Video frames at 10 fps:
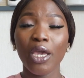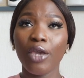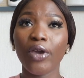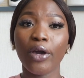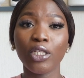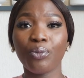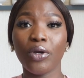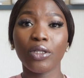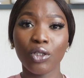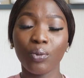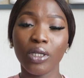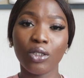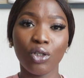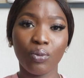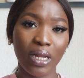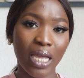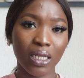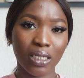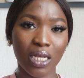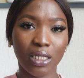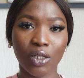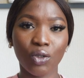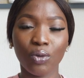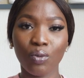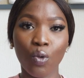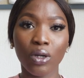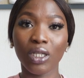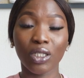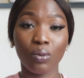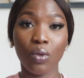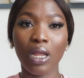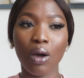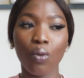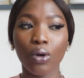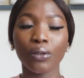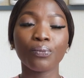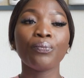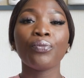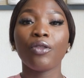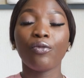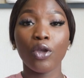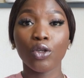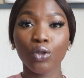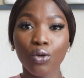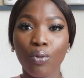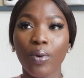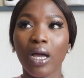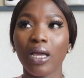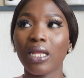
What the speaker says: If you're going to put a toothpaste, it should be like the sachet one, the smaller one, for your school bag.